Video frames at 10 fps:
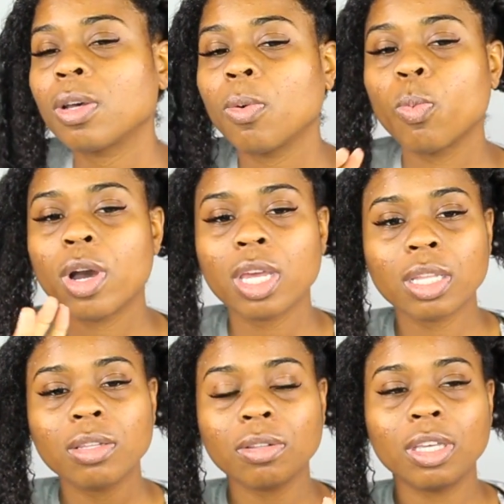
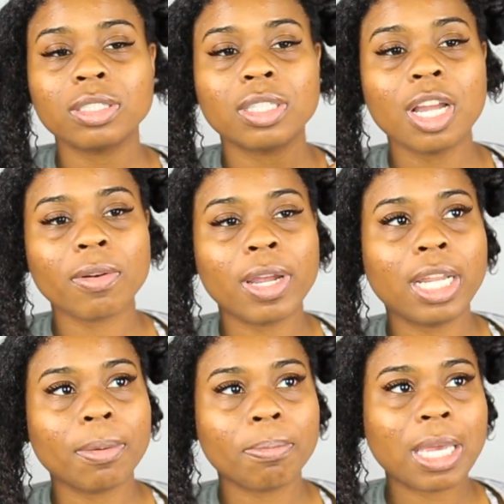One is
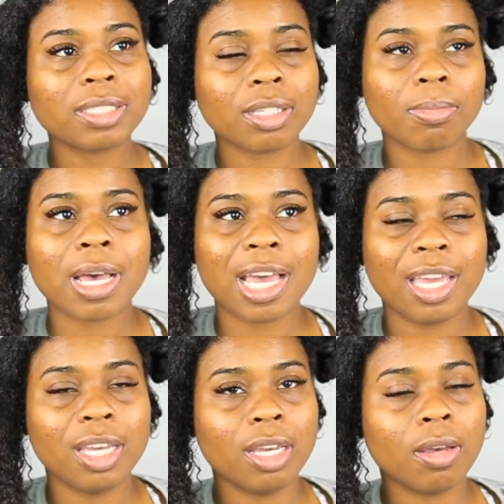narrated basically
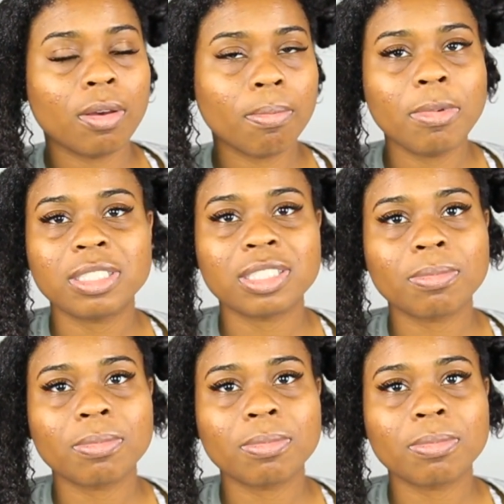by Mrs.